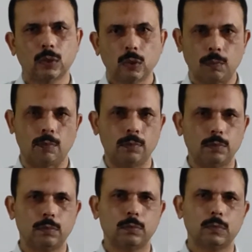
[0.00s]
whom
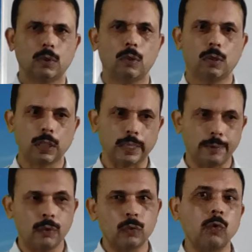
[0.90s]
or
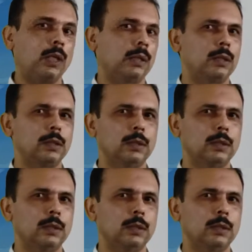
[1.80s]
about what,